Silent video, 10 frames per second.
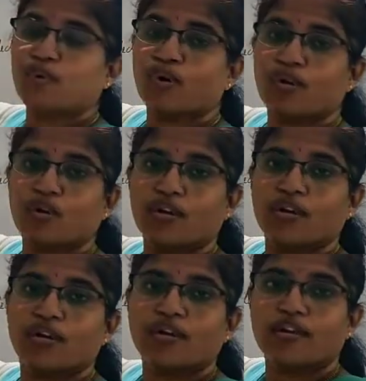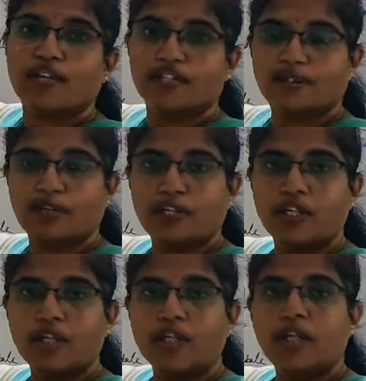more in the
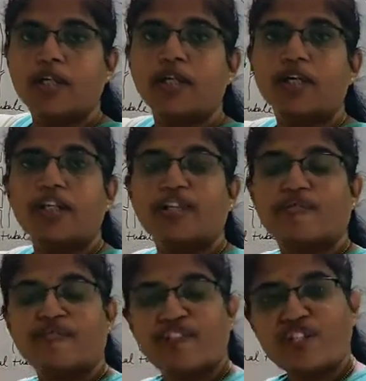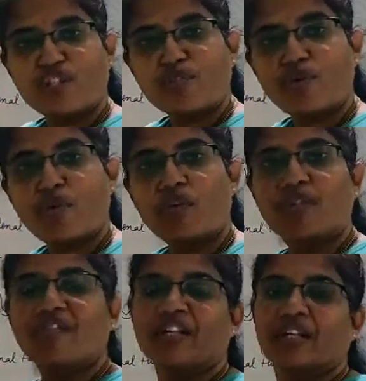blood, if it is
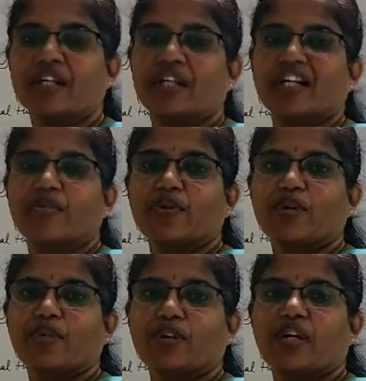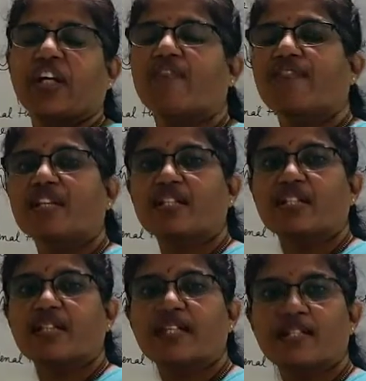more, we will get high BP. If it is
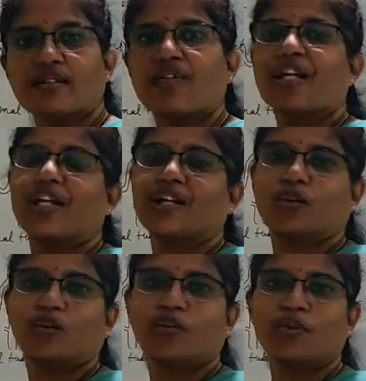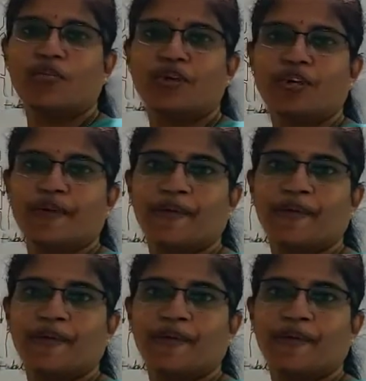less, we will get low BP.